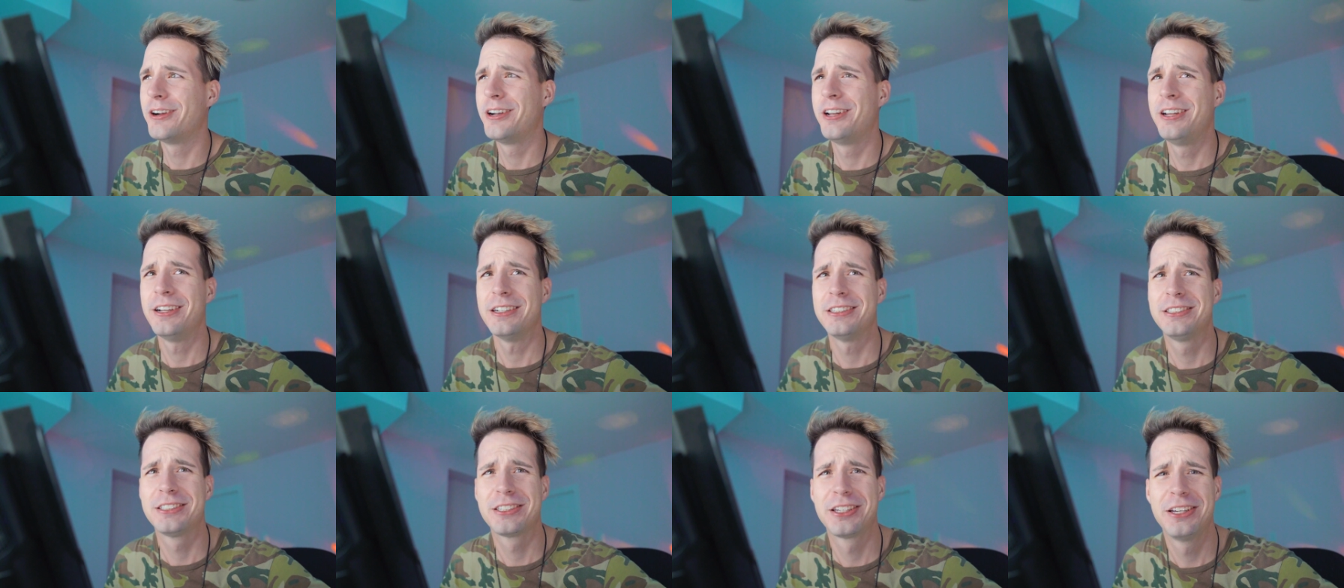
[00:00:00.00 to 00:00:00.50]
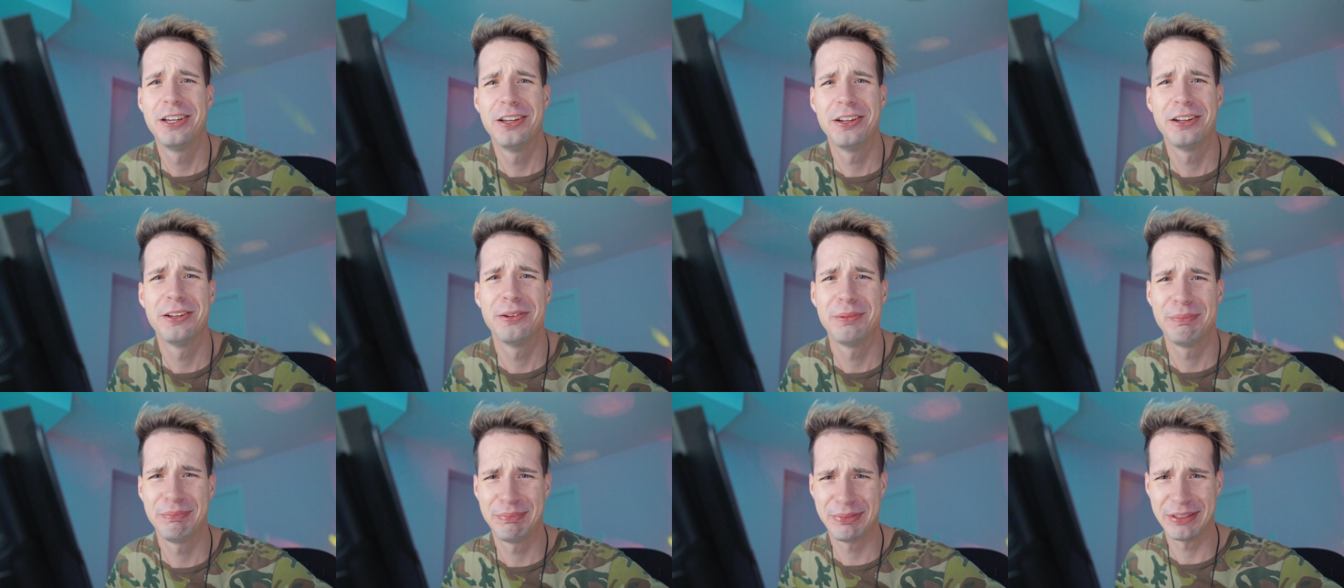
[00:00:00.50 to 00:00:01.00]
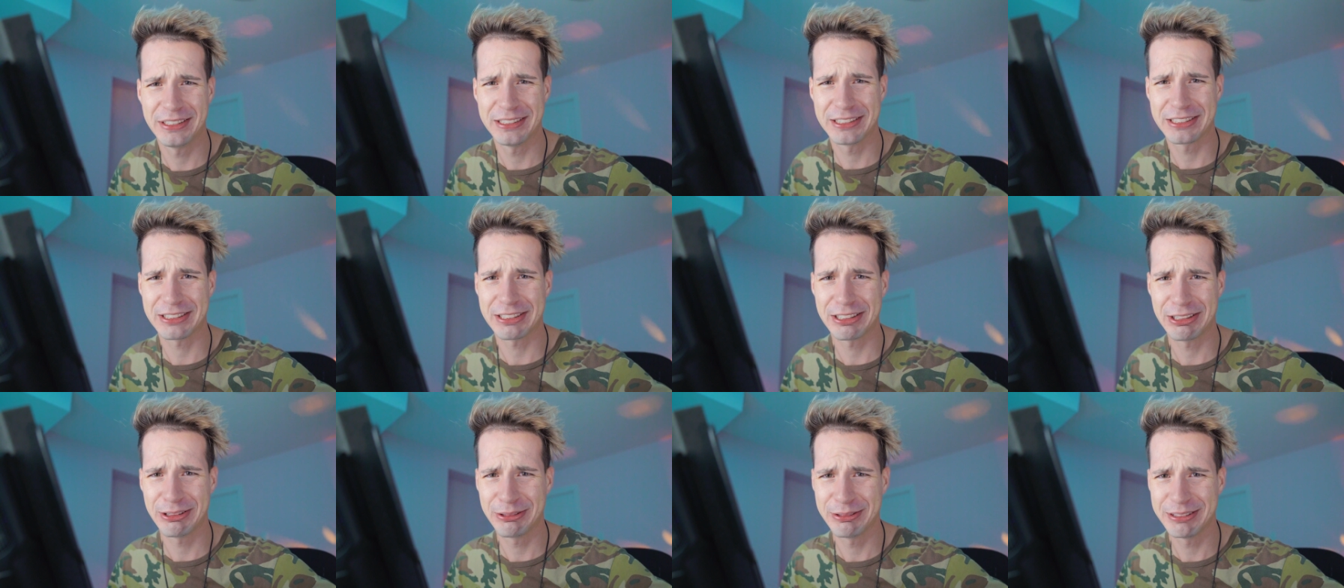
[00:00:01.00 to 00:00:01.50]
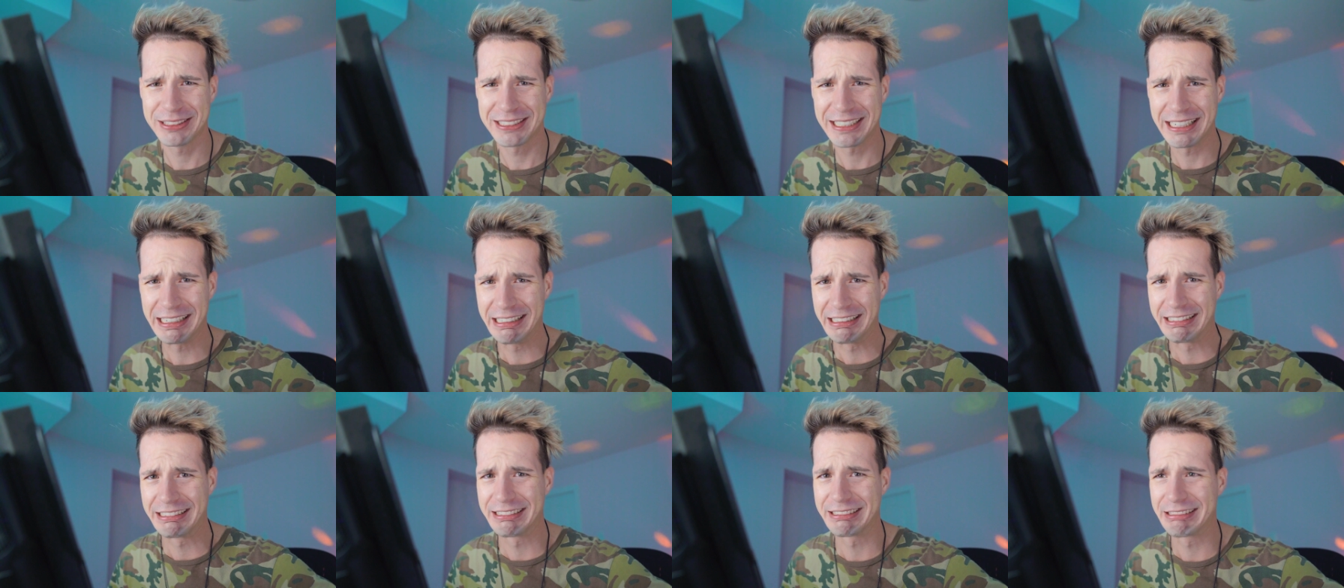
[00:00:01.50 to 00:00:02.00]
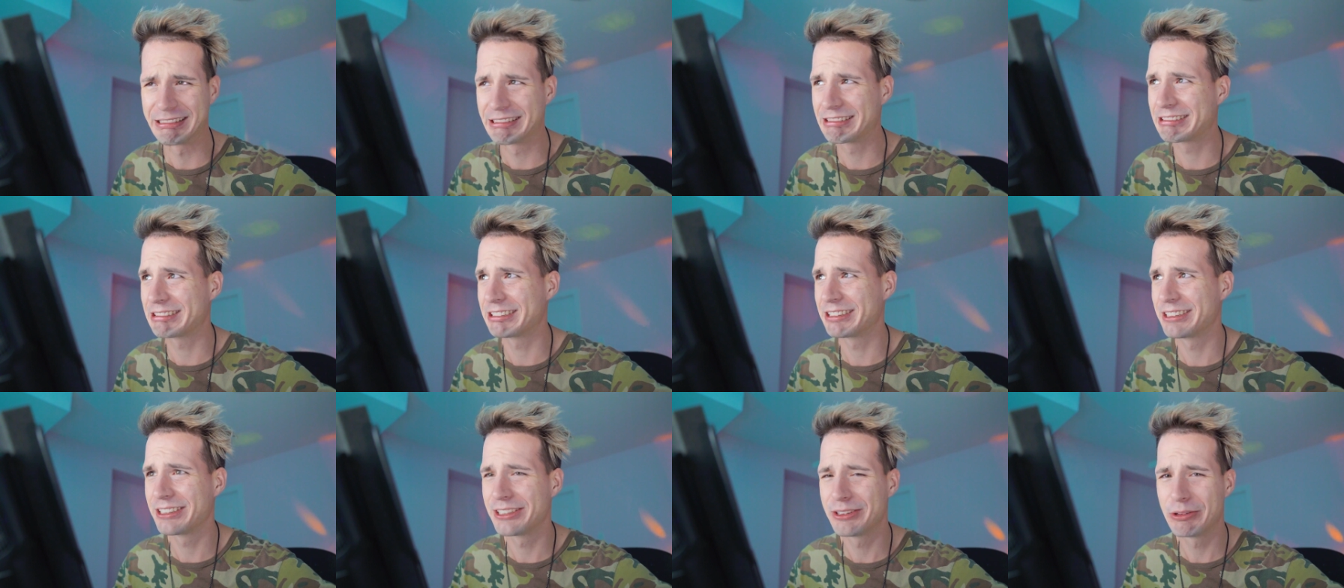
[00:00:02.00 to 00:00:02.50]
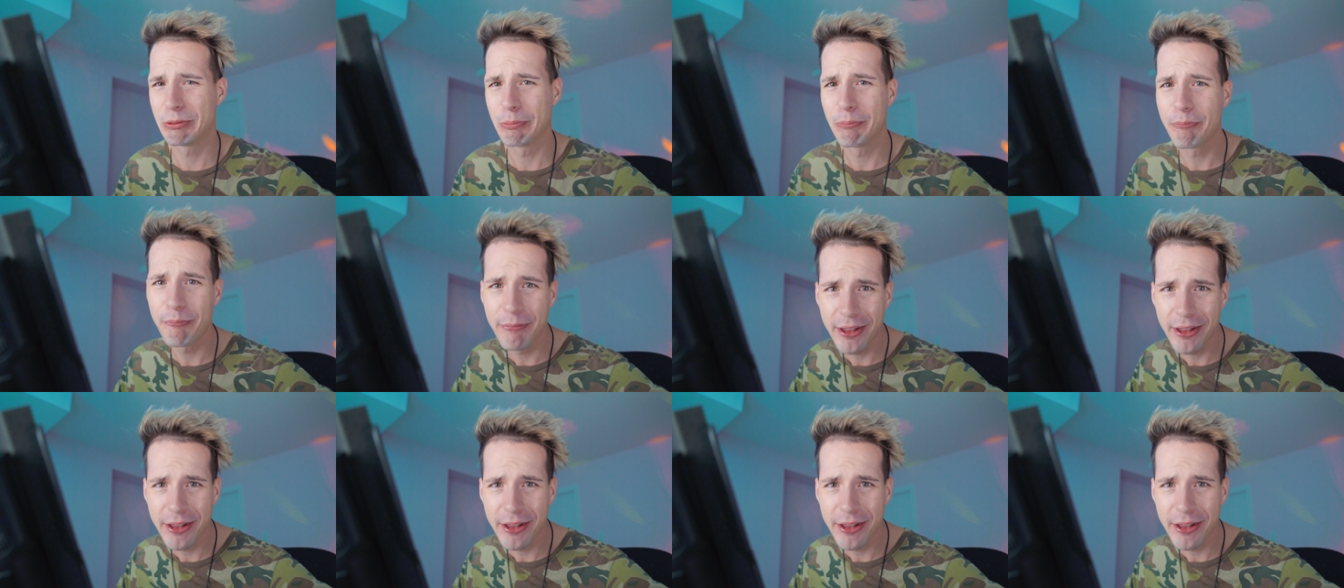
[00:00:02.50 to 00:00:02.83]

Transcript: footage could have been slowed down and looked a little